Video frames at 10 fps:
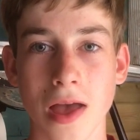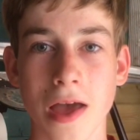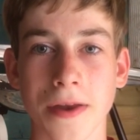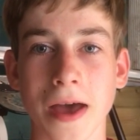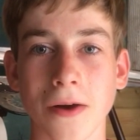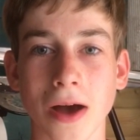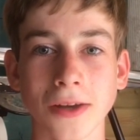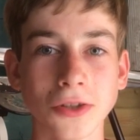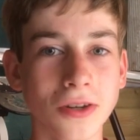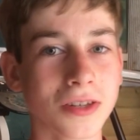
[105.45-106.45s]
Now, as
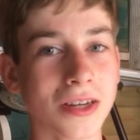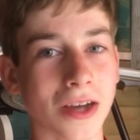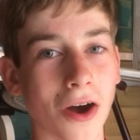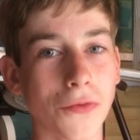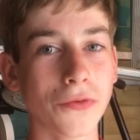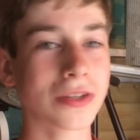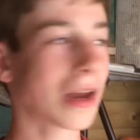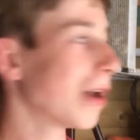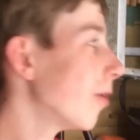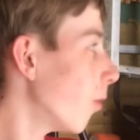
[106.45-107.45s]
you can see, I fit a
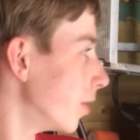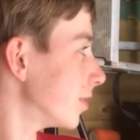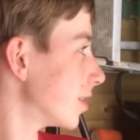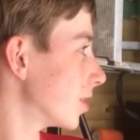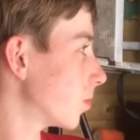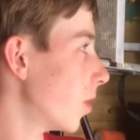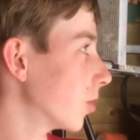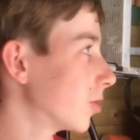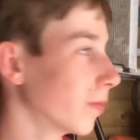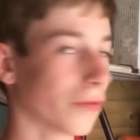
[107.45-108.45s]
lot into this
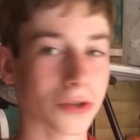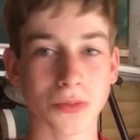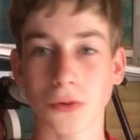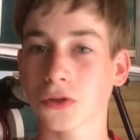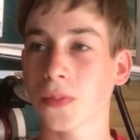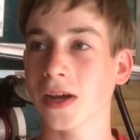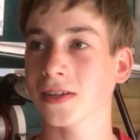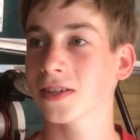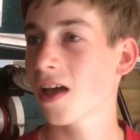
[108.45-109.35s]
workshop for a small space.